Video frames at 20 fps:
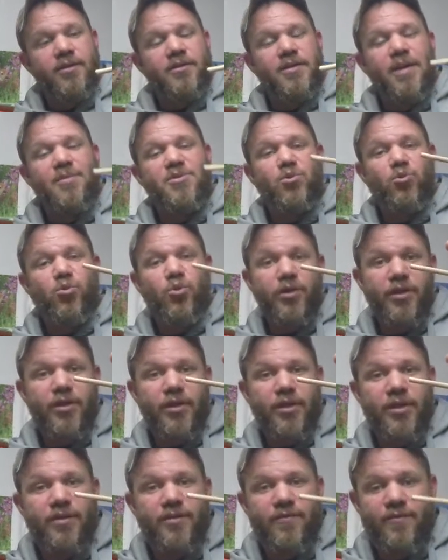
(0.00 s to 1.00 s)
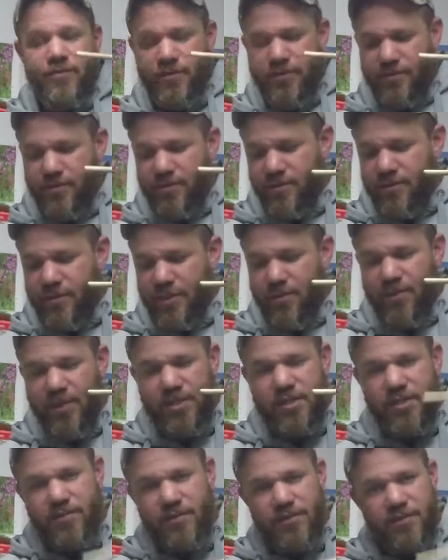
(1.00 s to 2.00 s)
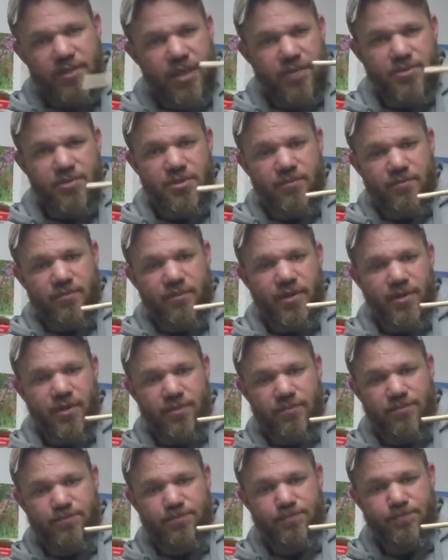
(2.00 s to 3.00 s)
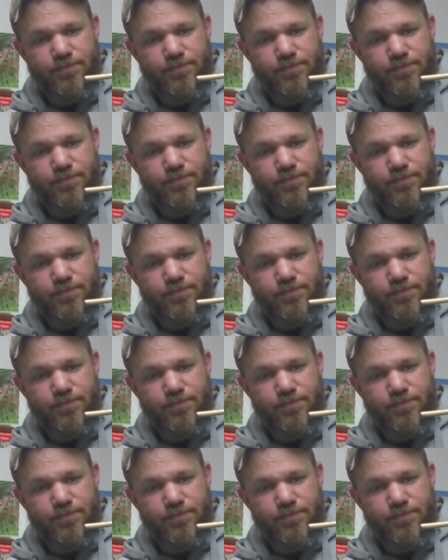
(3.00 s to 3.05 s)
types of wood that make different types of